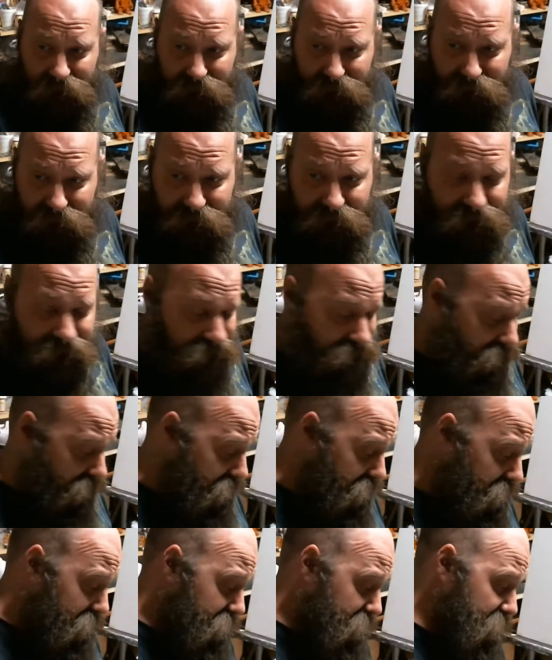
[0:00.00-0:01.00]
dude.
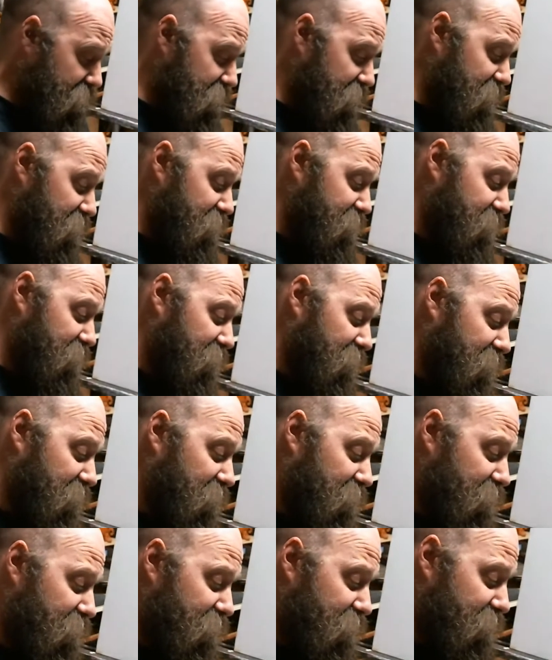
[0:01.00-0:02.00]

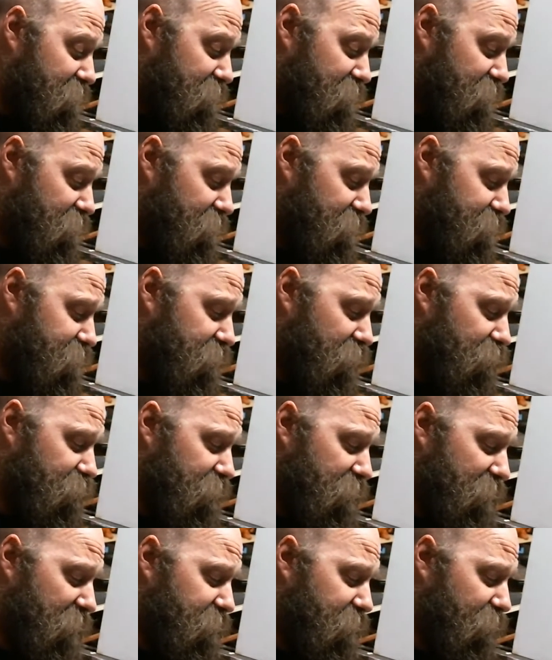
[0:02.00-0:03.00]
And this goes
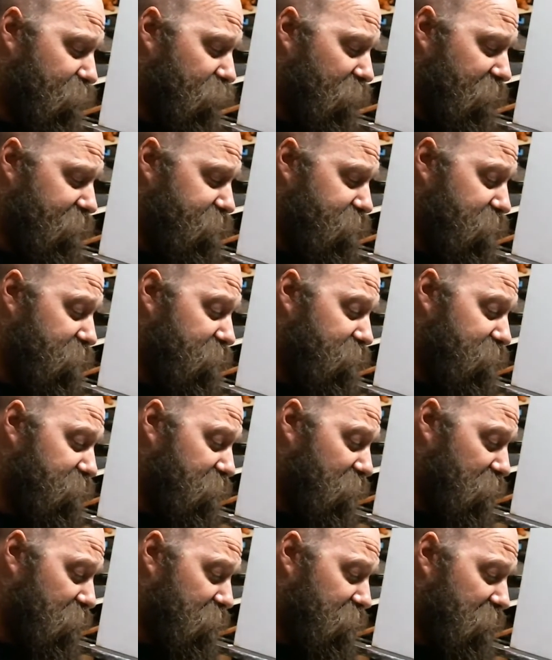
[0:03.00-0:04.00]
into my depression and
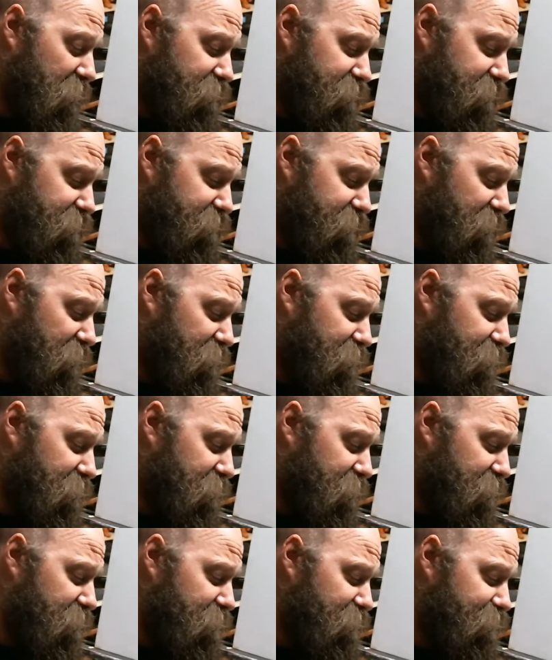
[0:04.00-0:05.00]
all kinds of stuff.
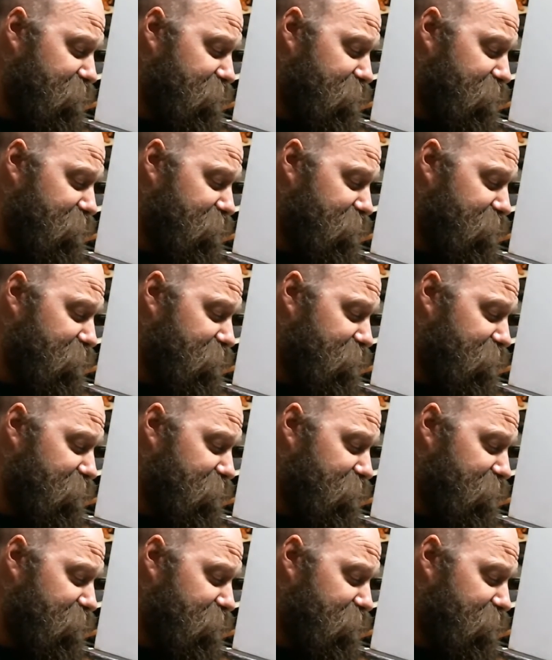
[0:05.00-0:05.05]
And